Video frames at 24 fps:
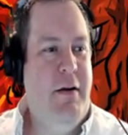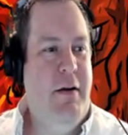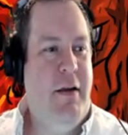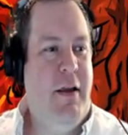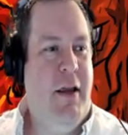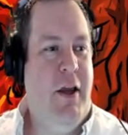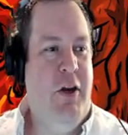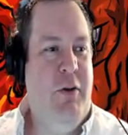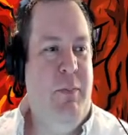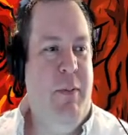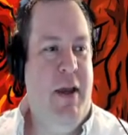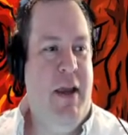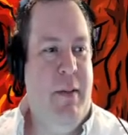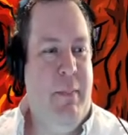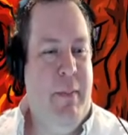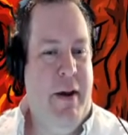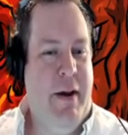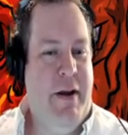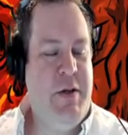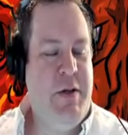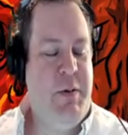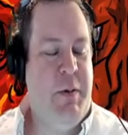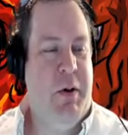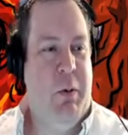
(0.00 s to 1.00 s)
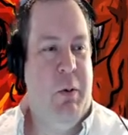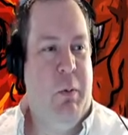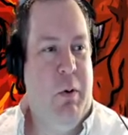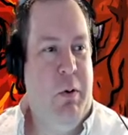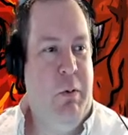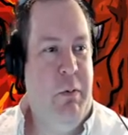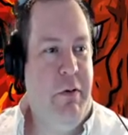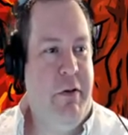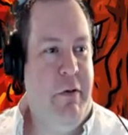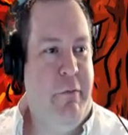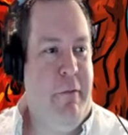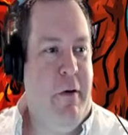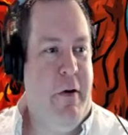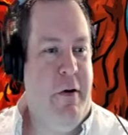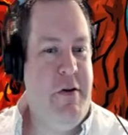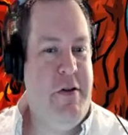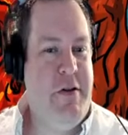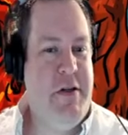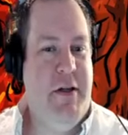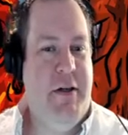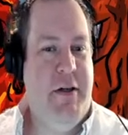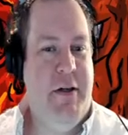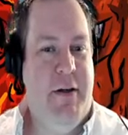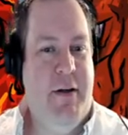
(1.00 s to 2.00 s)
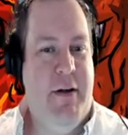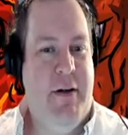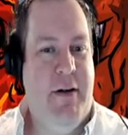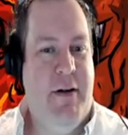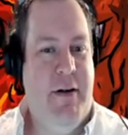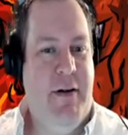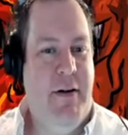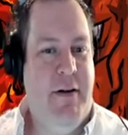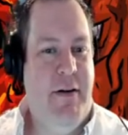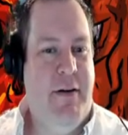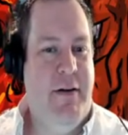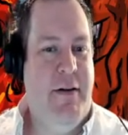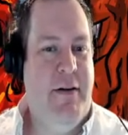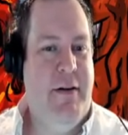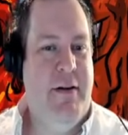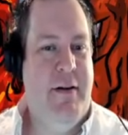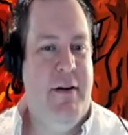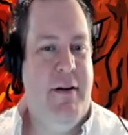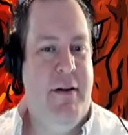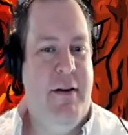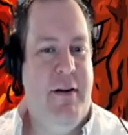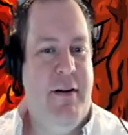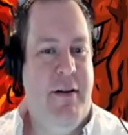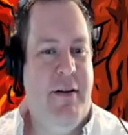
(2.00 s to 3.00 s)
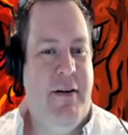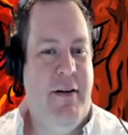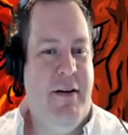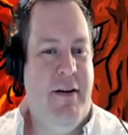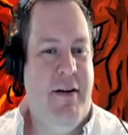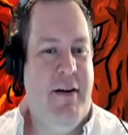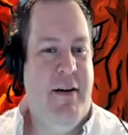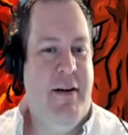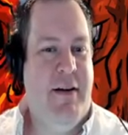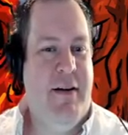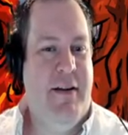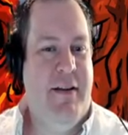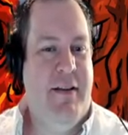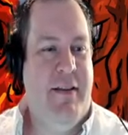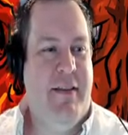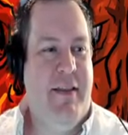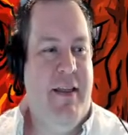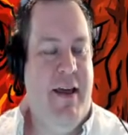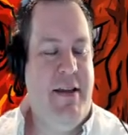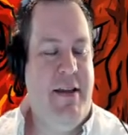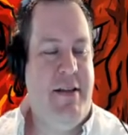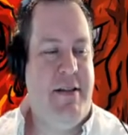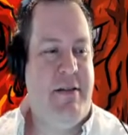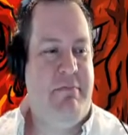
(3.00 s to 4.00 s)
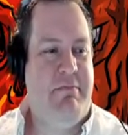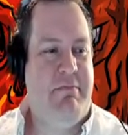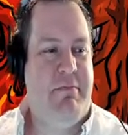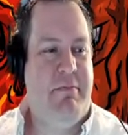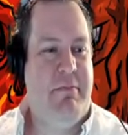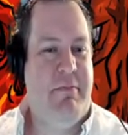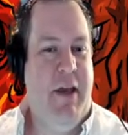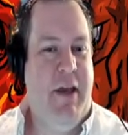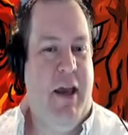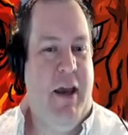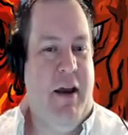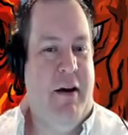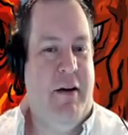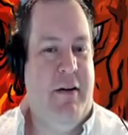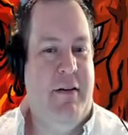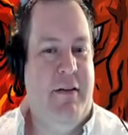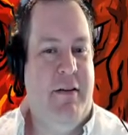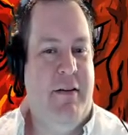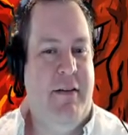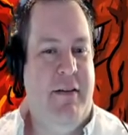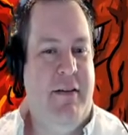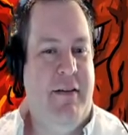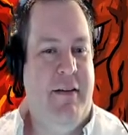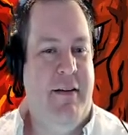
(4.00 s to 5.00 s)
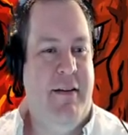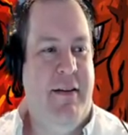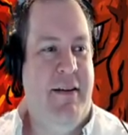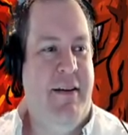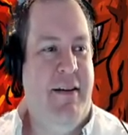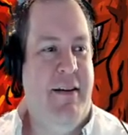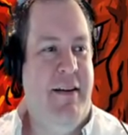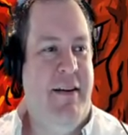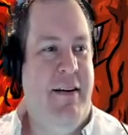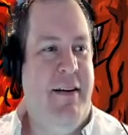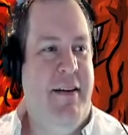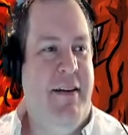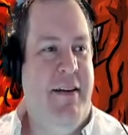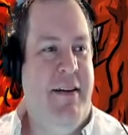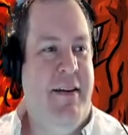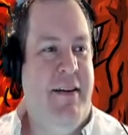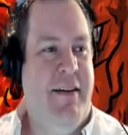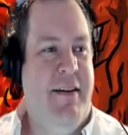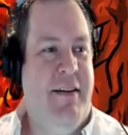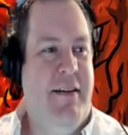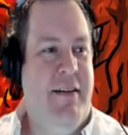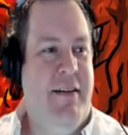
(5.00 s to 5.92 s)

Can you make it minus one to wound with the Farseer? Yes, you can. That's that's the yeah. whole reason the Farseer's in the list.